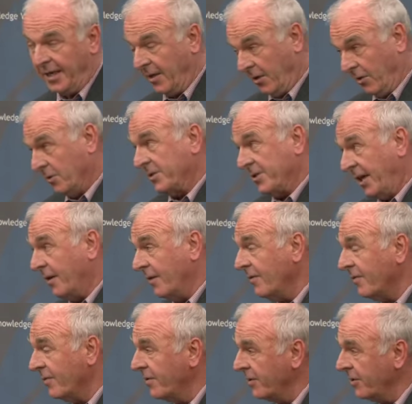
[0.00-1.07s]

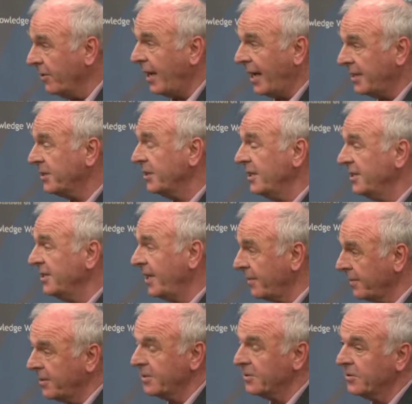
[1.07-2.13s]
yourself, you actually
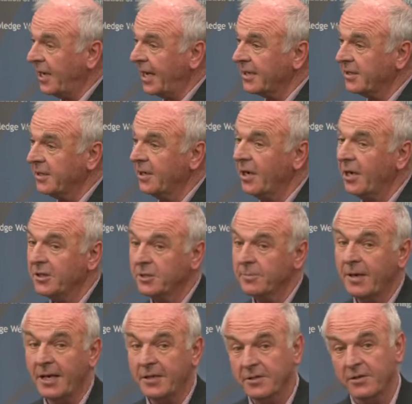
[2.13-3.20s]
subcontract a large
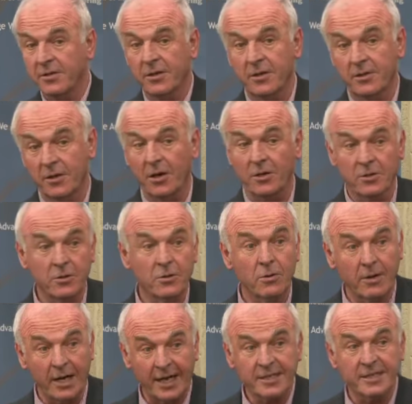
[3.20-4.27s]
amount of the
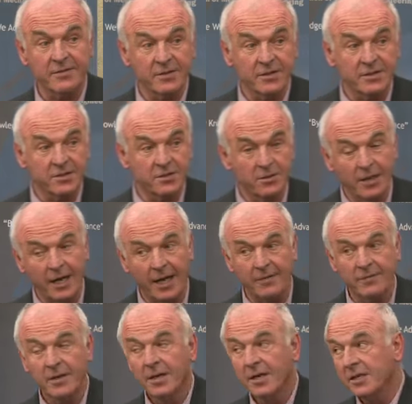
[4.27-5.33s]
non-core activities you have
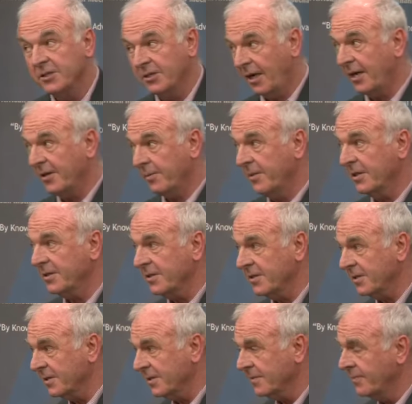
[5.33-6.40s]
to other
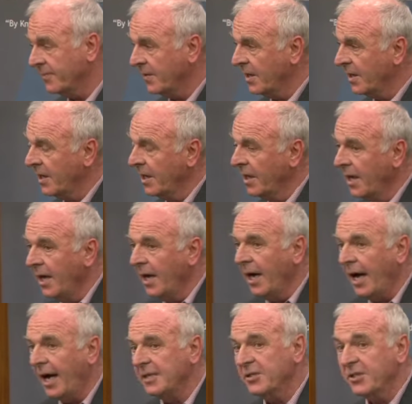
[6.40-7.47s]
businesses.
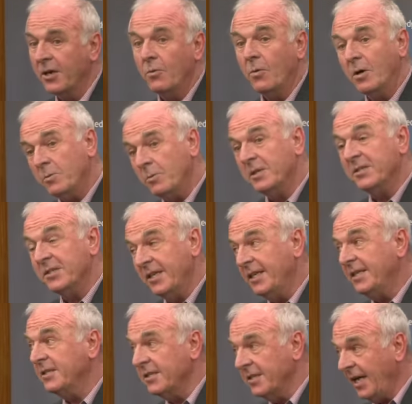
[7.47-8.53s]
And so what we're
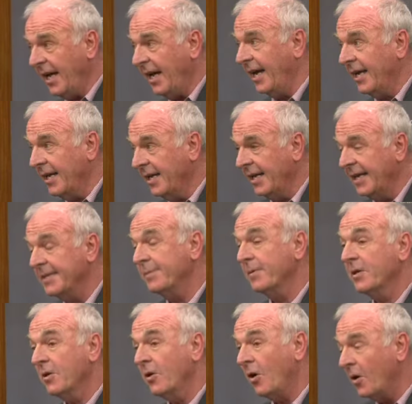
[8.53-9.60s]
seeing today is,
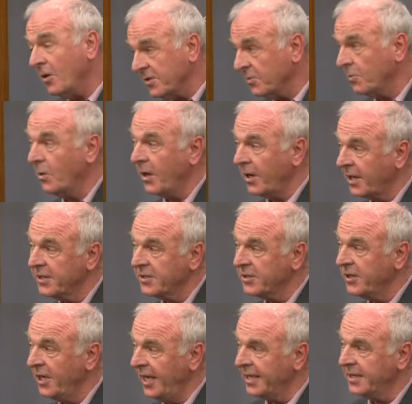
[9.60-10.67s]
because work has
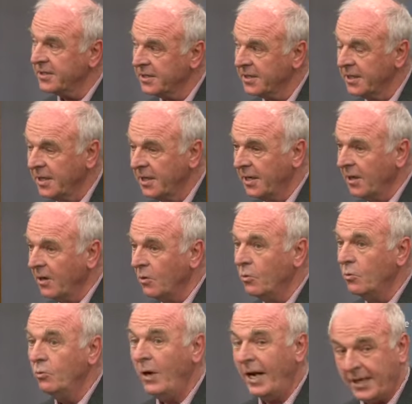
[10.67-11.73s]
changed,
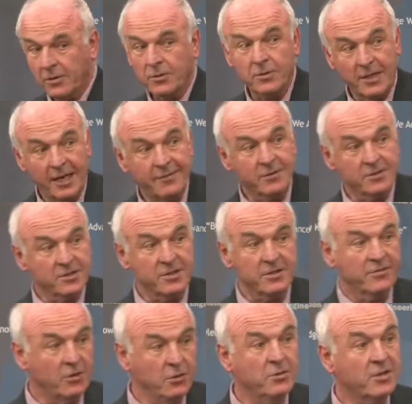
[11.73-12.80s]
record levels
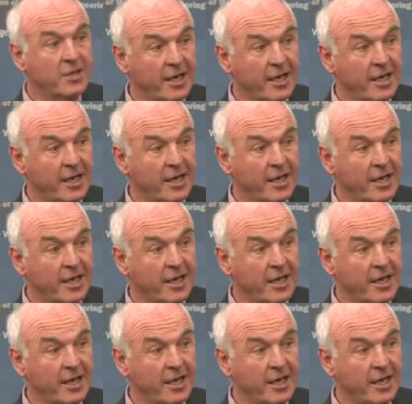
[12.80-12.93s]
of youth